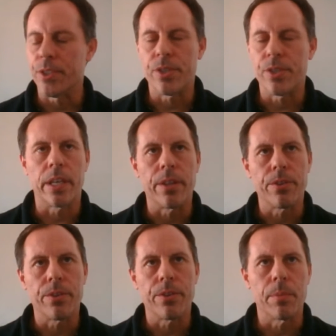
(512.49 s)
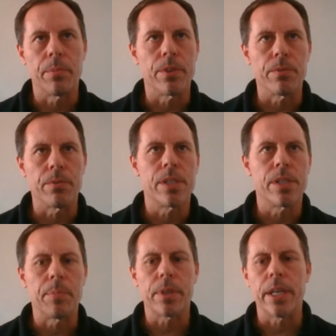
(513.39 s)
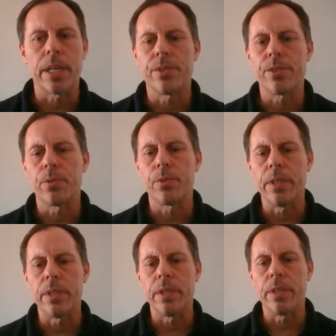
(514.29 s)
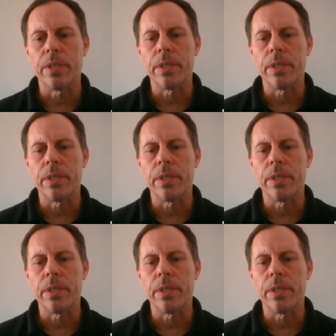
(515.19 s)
just thinking through some of the recent applications that we've